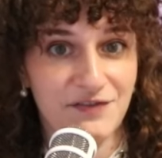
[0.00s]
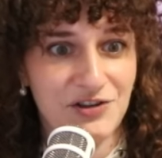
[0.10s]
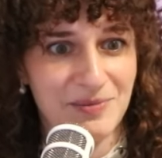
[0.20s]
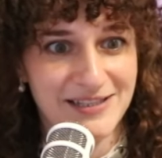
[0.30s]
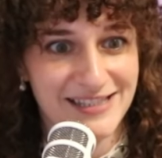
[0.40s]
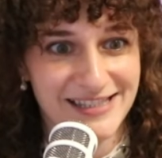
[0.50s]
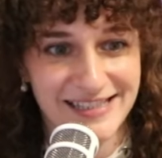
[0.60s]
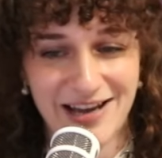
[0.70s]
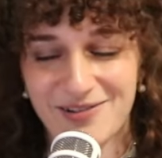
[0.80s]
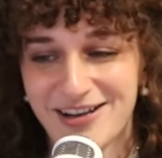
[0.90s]
few months and
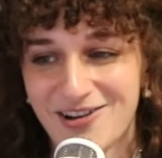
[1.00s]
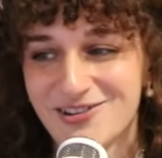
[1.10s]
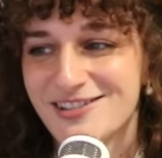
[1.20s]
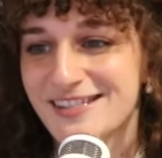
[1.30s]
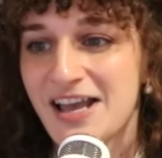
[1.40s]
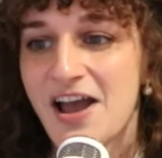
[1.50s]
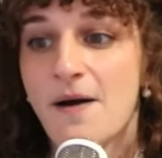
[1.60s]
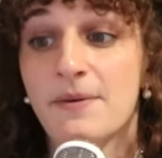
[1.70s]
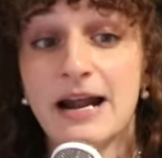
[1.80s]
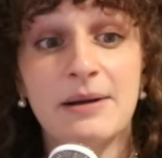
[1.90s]
see how it goes.
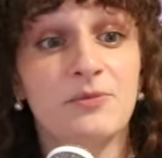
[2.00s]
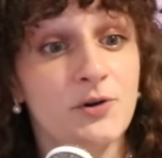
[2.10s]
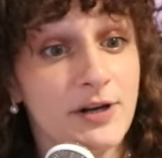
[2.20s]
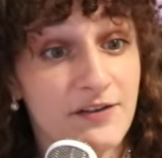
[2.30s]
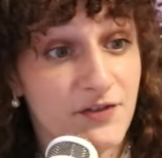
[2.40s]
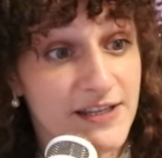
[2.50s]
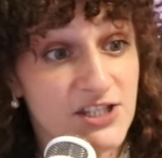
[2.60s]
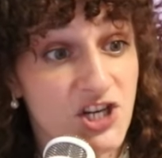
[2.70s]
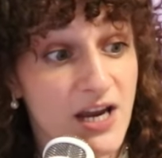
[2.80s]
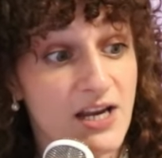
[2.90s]
But I am rooting for
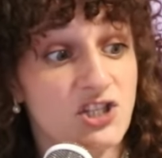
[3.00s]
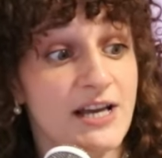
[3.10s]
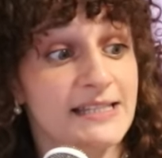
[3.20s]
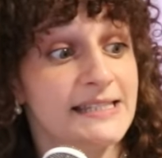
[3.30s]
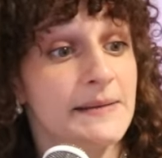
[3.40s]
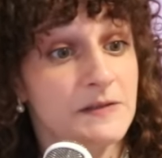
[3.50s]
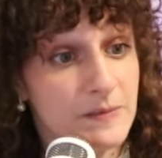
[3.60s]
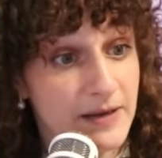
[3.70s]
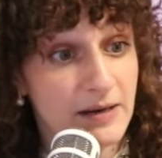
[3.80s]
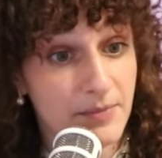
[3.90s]
this change as it seems
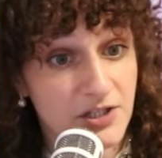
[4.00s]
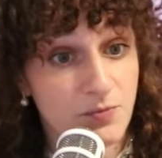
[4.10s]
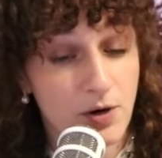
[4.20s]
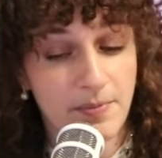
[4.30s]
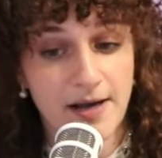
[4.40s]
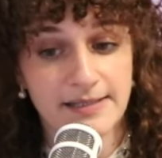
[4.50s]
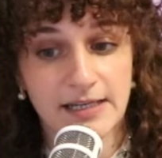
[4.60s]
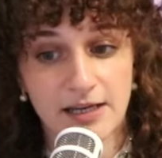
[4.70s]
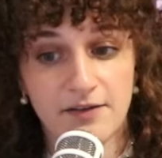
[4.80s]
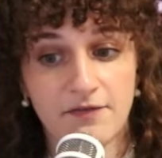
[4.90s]
to be in a much more
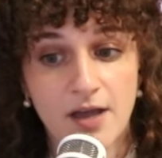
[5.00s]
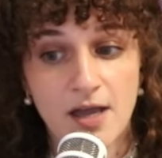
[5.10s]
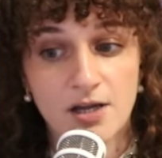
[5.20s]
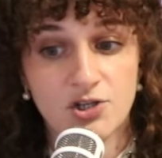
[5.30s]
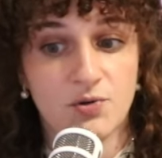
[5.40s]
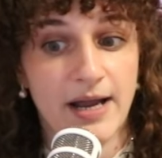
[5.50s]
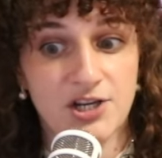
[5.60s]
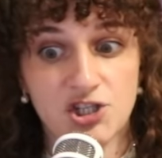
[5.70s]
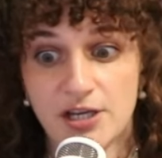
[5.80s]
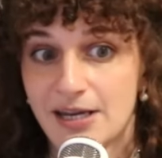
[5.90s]
positive
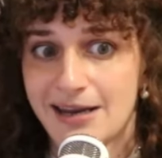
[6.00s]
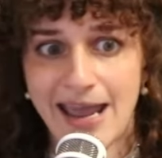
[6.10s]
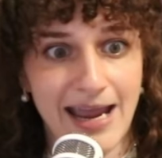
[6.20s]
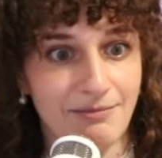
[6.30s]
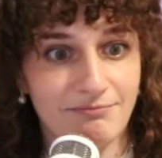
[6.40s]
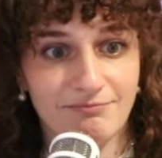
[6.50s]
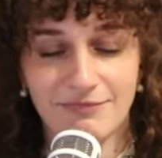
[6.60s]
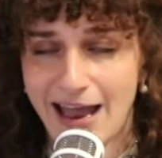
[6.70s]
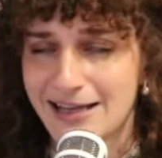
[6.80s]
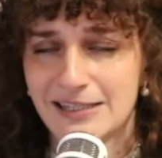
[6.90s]
direction. And hey,
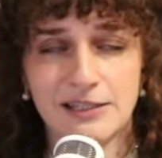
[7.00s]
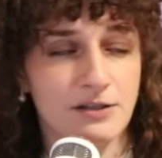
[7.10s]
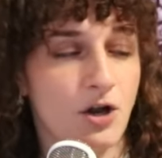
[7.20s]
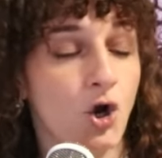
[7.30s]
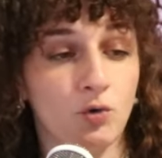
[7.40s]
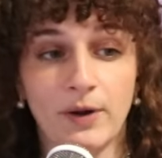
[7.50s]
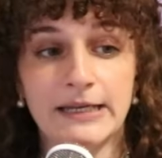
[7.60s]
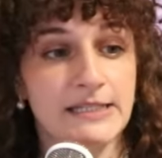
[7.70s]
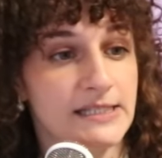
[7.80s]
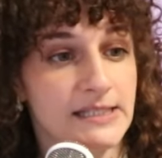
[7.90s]
that's
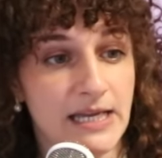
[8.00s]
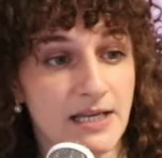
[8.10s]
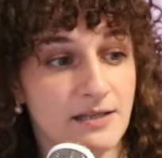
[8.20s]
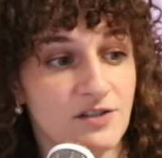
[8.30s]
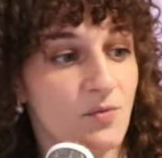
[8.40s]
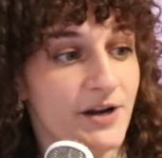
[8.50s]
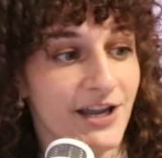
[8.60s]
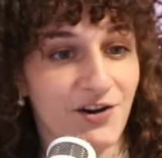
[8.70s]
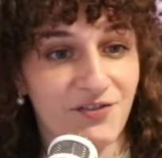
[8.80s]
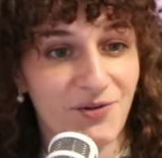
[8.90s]
great to see. So we're
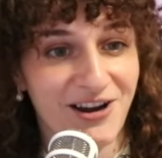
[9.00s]
here for